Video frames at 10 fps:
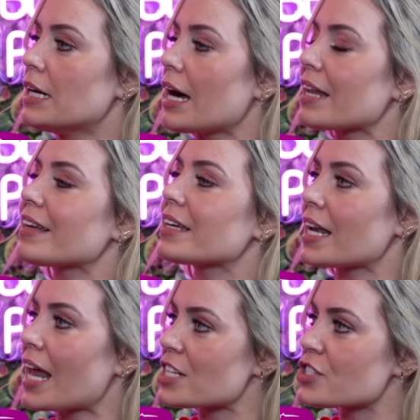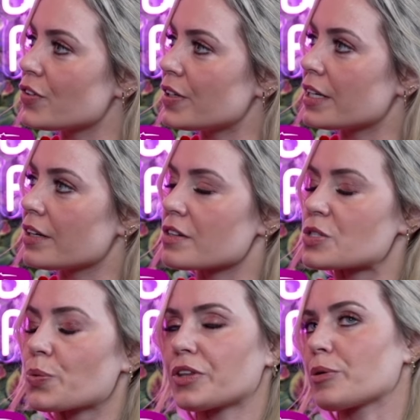And I think in the last few
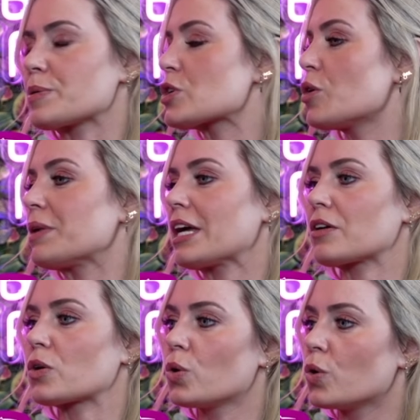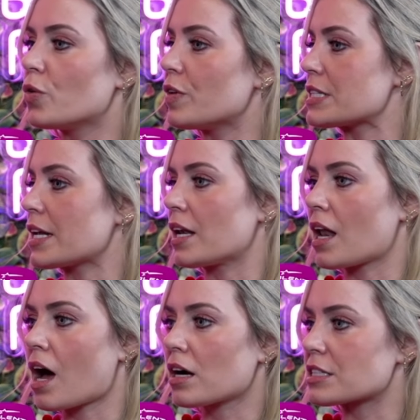years, whether it was coming out of COVID and
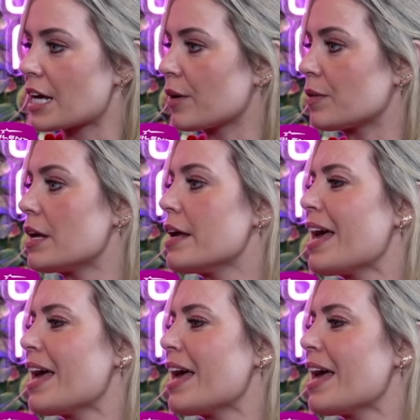lockdown,